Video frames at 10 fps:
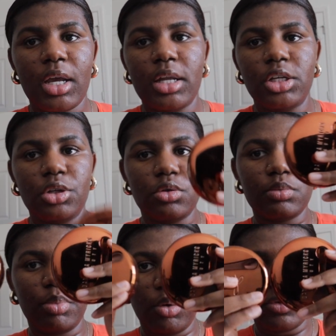And you use
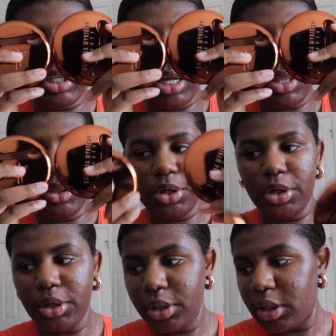both
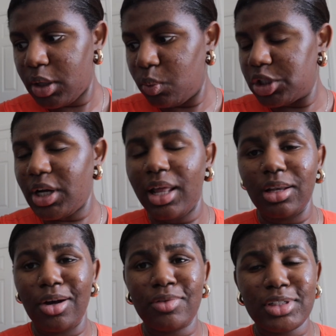together, which I
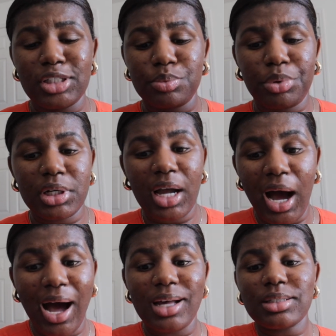love because it's pretty
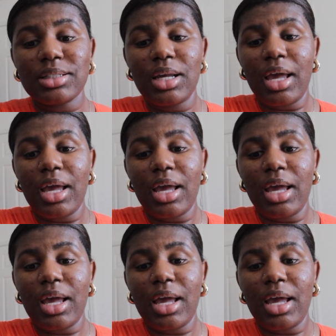hot.